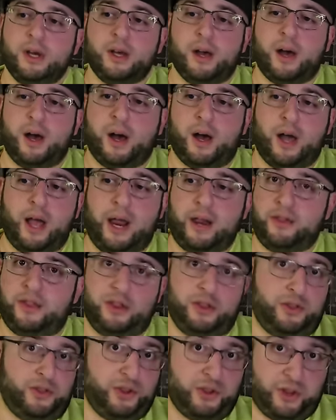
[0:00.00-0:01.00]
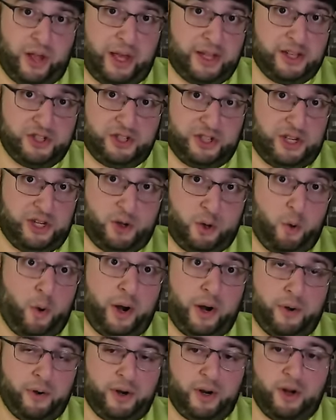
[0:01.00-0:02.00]
uh, and the, the Legacy
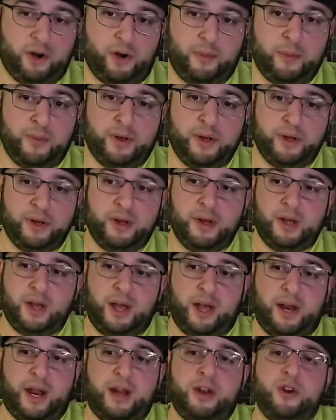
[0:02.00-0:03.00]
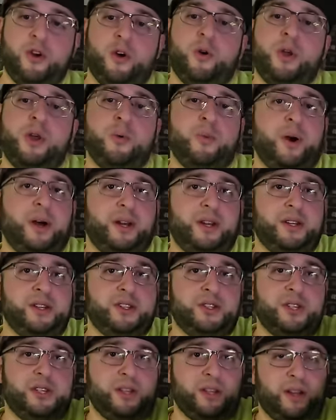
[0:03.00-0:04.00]
Aquarium. And I know he wanted to
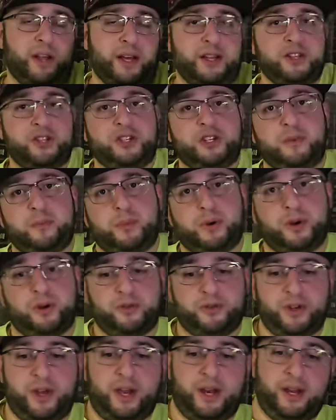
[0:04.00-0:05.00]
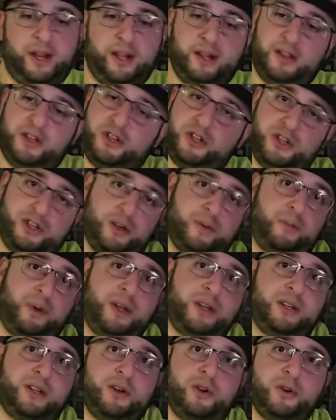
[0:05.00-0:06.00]
see the Legacy built. And this is a
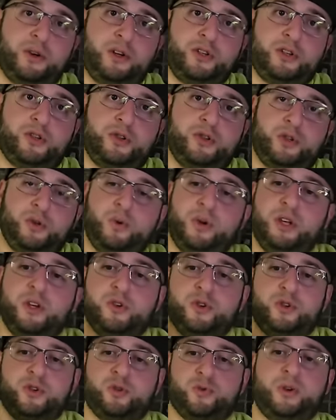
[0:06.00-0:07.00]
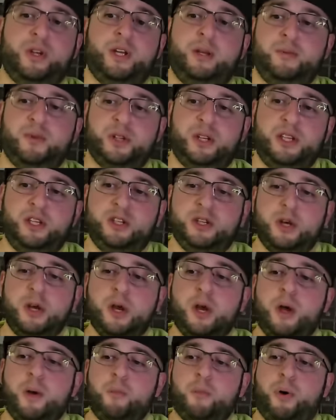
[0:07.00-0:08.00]
big deal because you're doing your dreams and he's
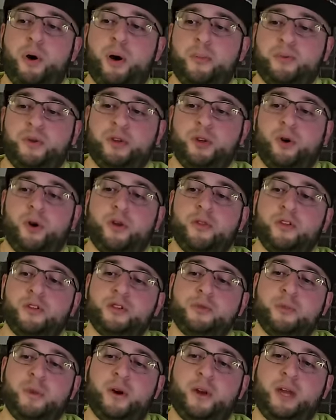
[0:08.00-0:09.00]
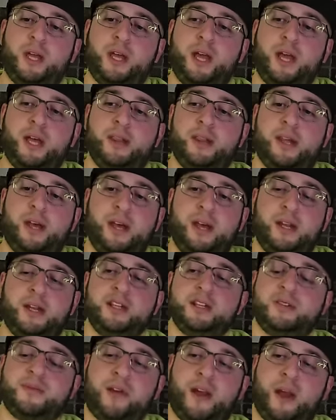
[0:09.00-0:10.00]
pumped in all this money and, the, and
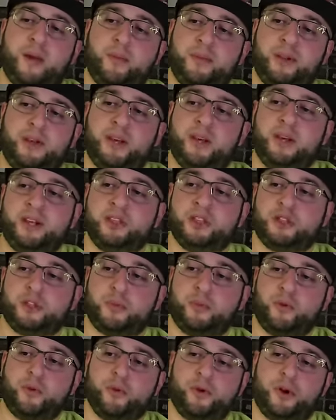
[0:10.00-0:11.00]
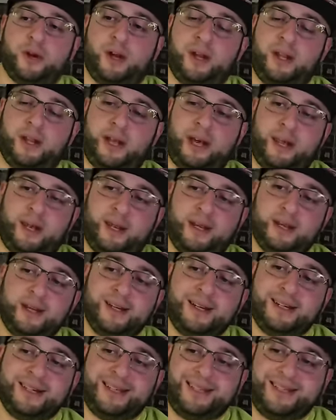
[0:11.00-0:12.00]
his family and his support. And then
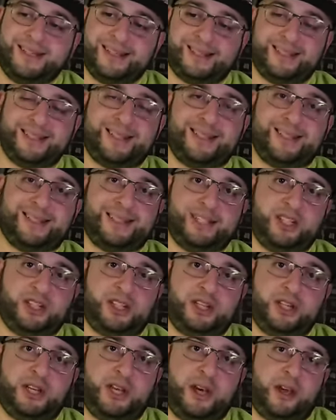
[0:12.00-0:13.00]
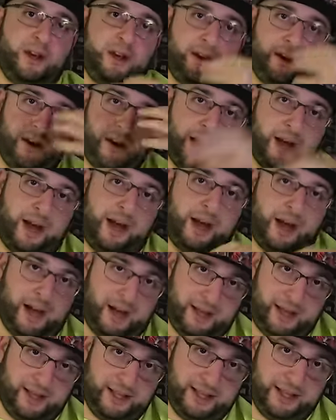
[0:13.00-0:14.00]
he doesn't get to see it
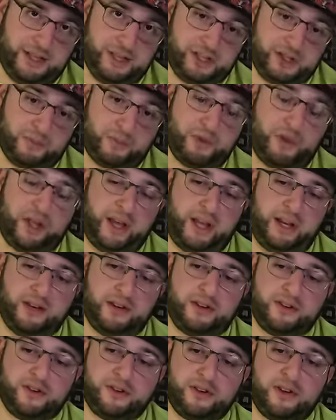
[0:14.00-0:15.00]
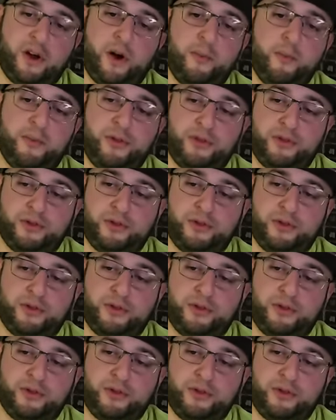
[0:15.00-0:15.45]
in this plane come